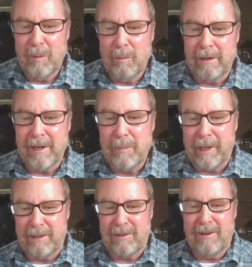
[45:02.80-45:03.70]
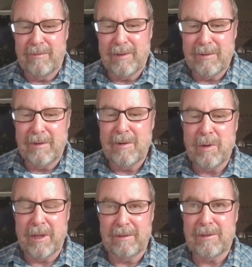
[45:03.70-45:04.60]
blurry picture of you
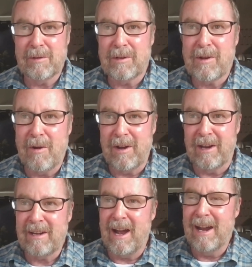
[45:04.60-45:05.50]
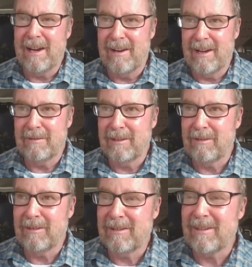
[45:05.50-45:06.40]
with a suit coat and a tie on,
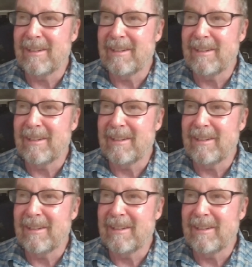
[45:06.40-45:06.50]
which was,